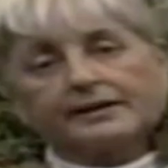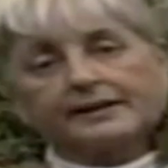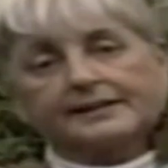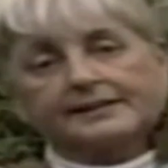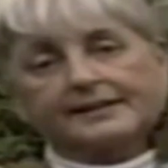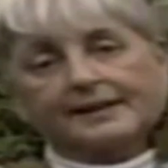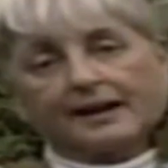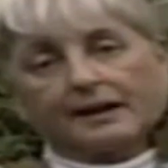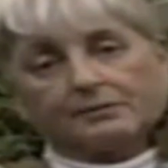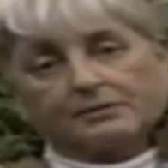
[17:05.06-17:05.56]

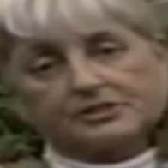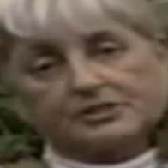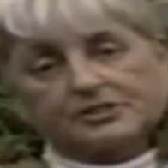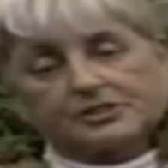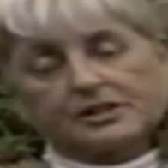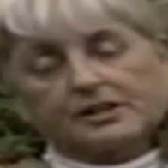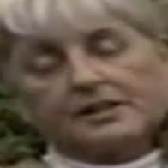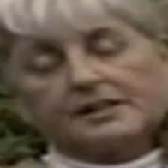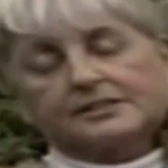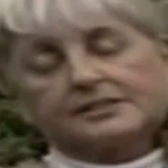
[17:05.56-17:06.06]
damage.
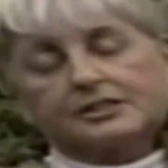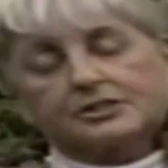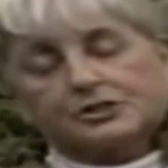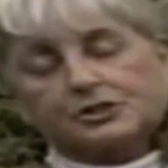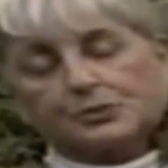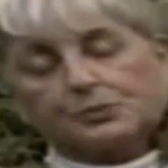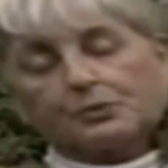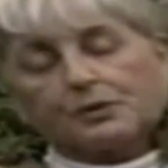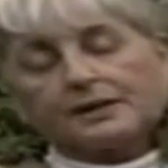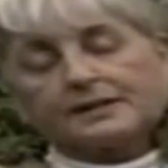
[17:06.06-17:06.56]
Tissue
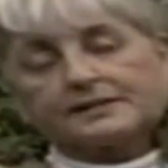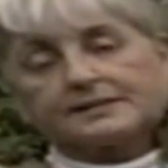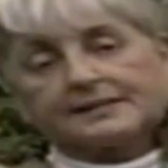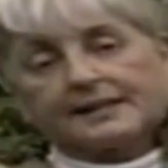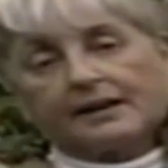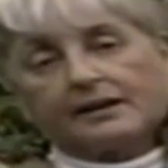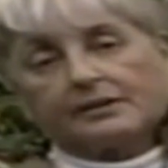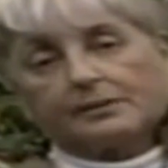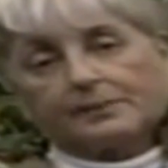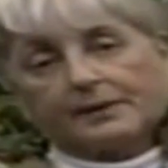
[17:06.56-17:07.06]
breaks down
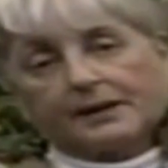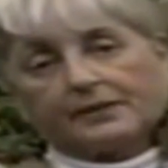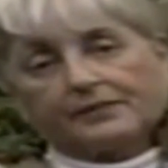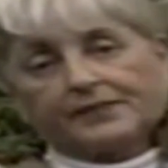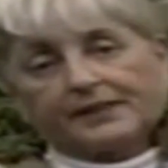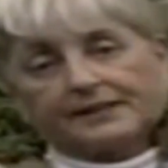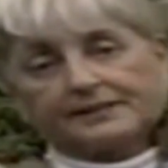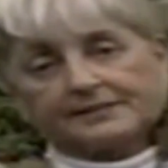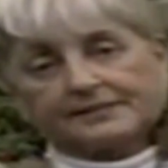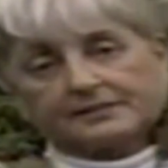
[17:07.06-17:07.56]
about
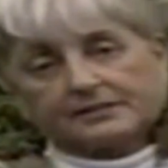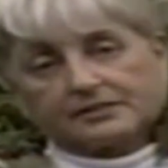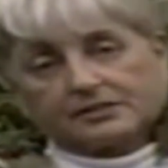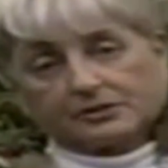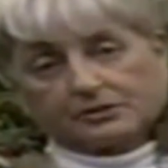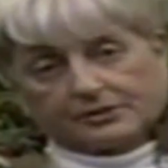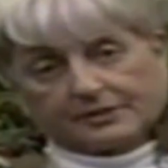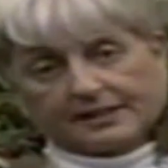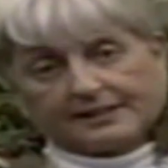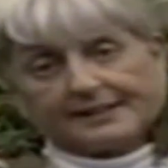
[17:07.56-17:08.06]

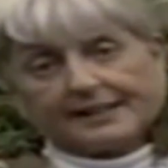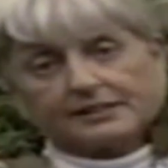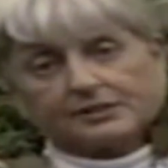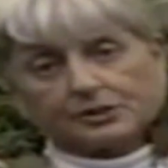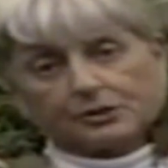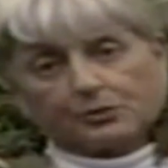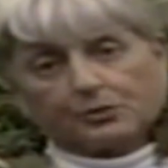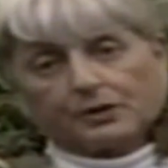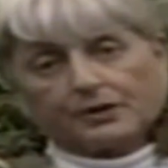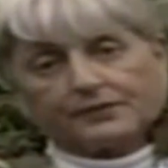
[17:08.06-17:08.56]
that
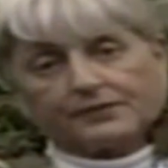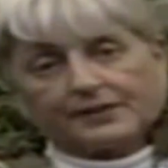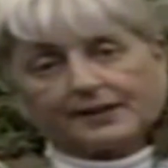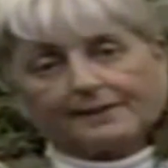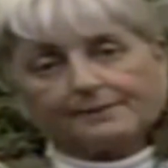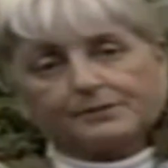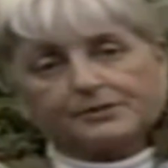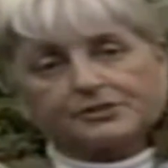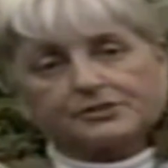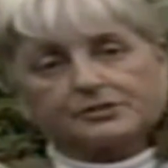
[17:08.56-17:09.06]
degree of
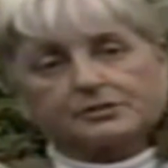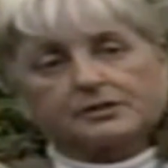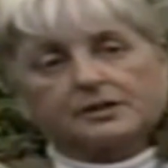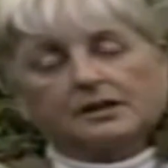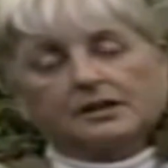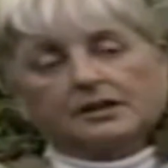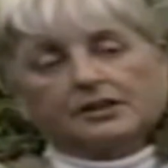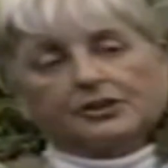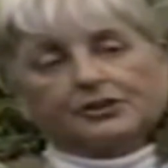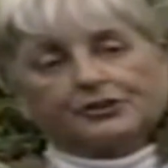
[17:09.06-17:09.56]
temperature.
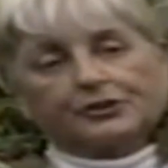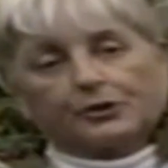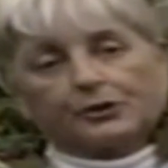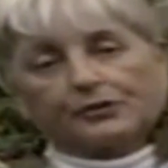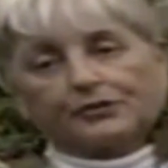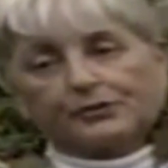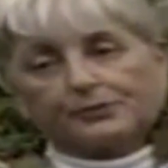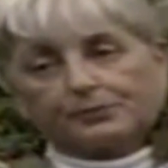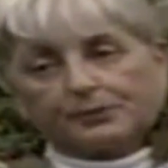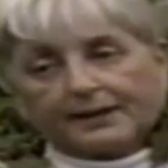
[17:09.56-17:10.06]
So if the
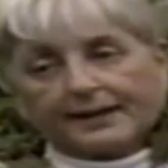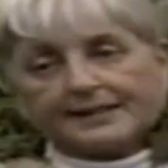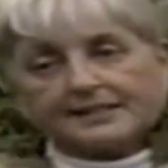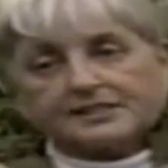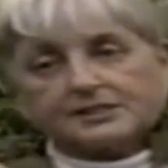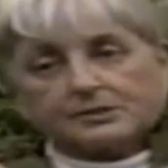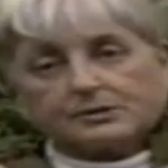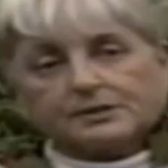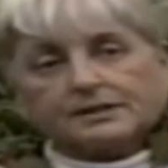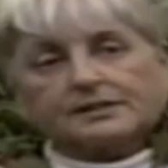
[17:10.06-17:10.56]
plants do
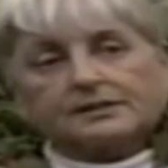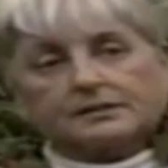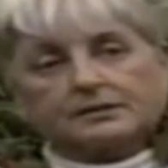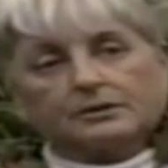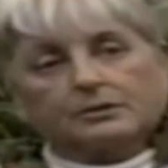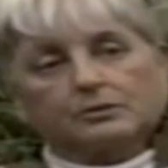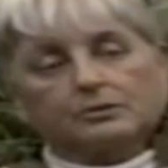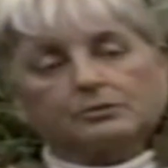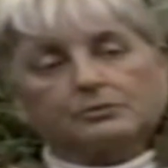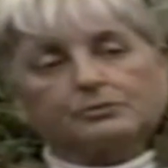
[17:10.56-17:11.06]
get
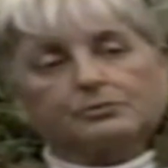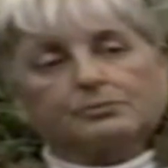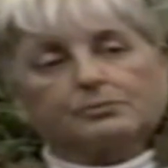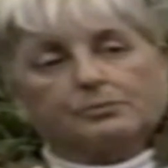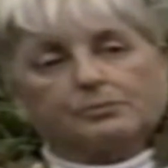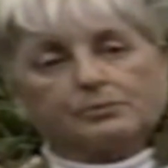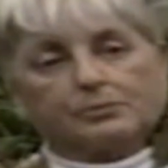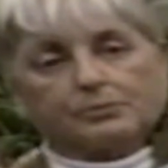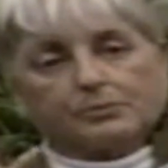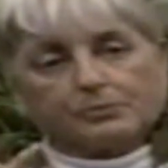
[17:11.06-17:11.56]
cold,
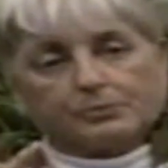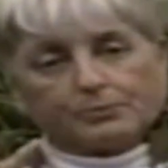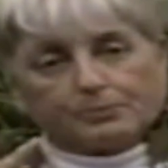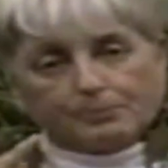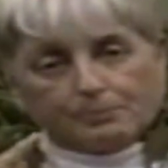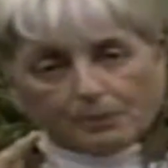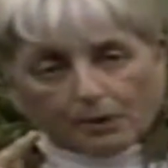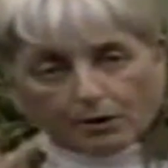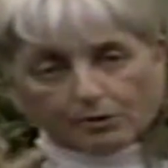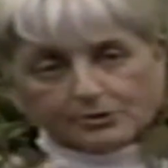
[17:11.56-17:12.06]

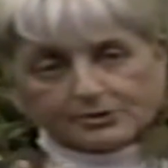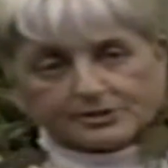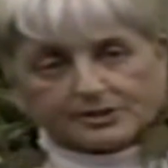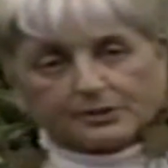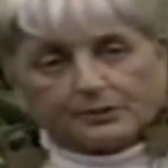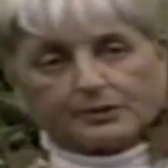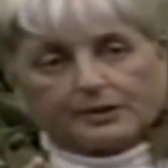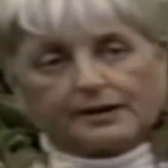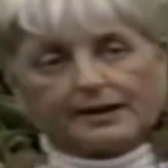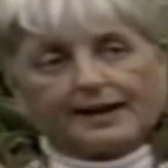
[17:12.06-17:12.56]
mostly what
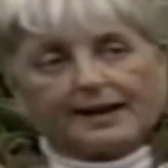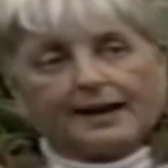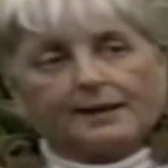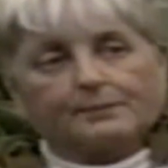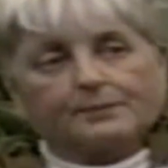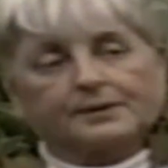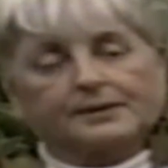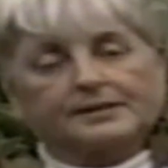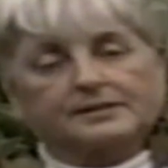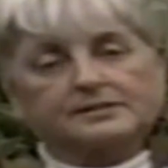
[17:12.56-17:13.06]
will happen
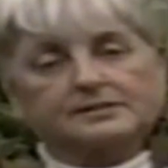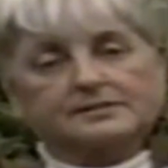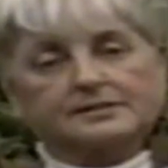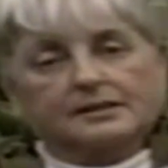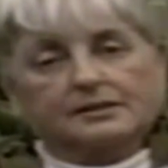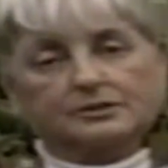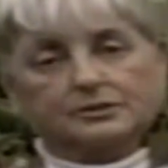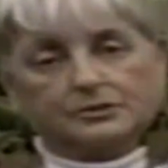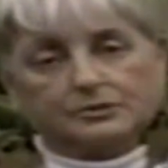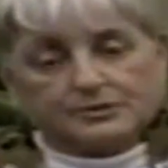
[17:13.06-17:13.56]
is they'll
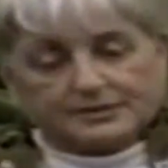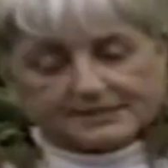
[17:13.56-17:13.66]
lose